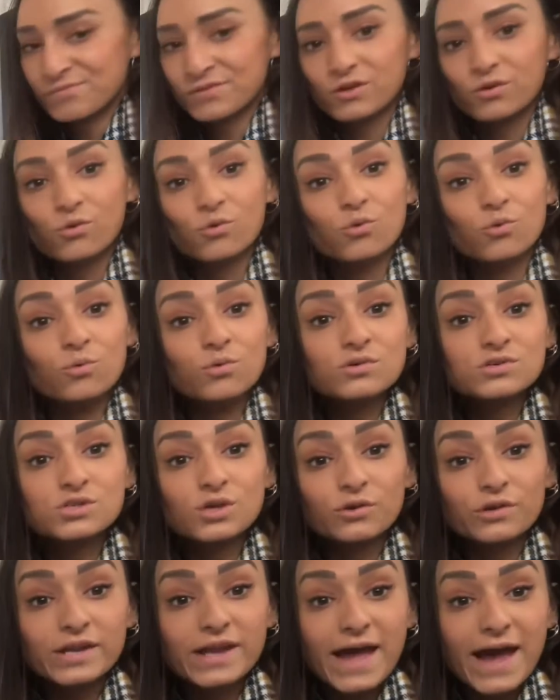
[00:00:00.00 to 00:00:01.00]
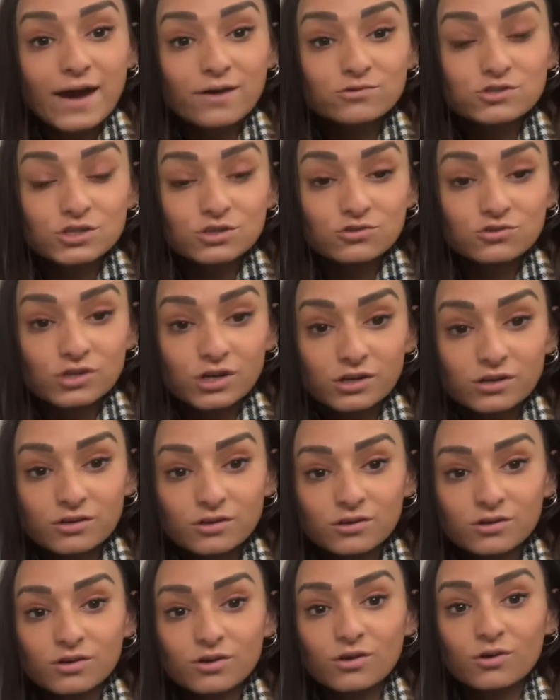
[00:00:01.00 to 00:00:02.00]
Oh, so now, children,
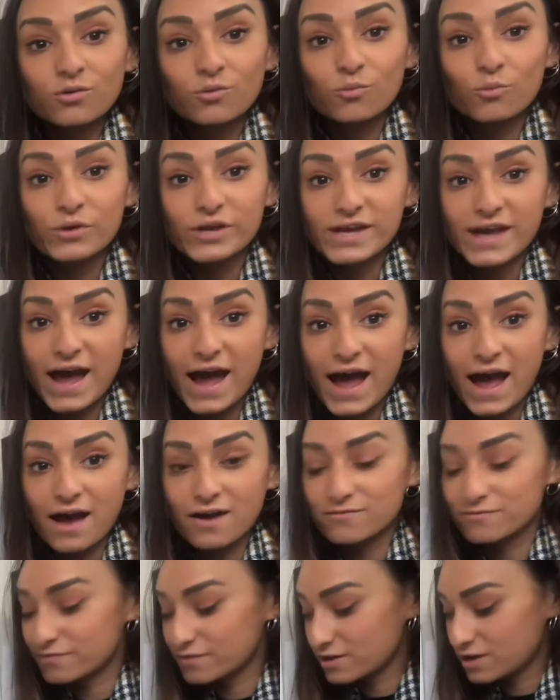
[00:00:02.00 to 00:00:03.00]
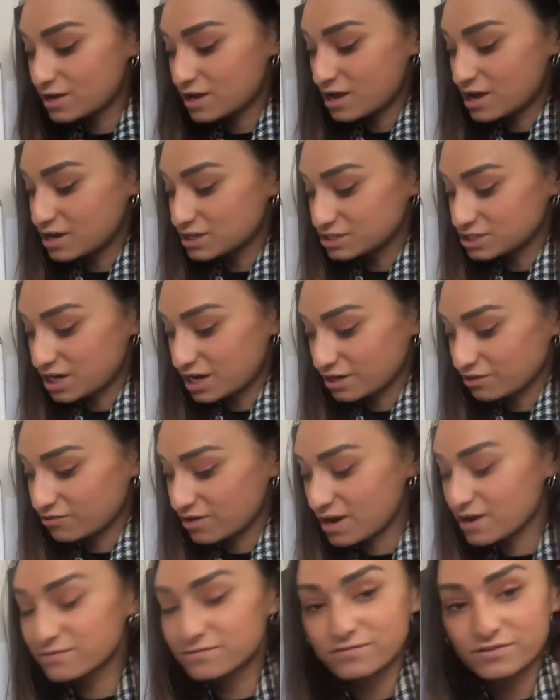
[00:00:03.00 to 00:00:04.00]
we have a
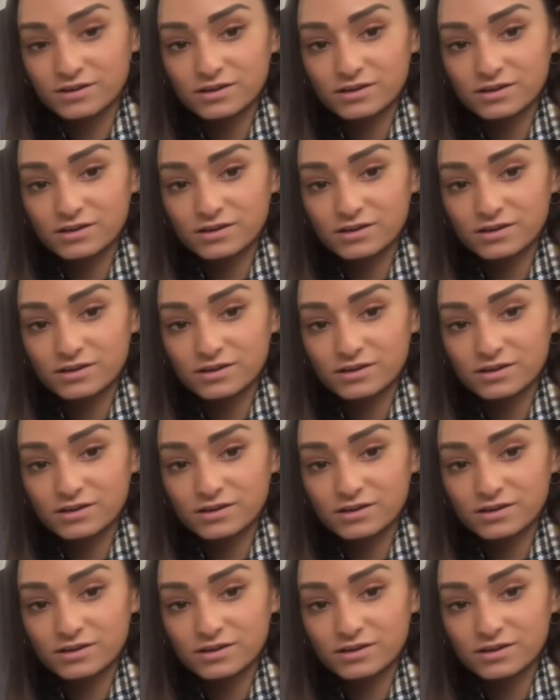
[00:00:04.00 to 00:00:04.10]
digraph.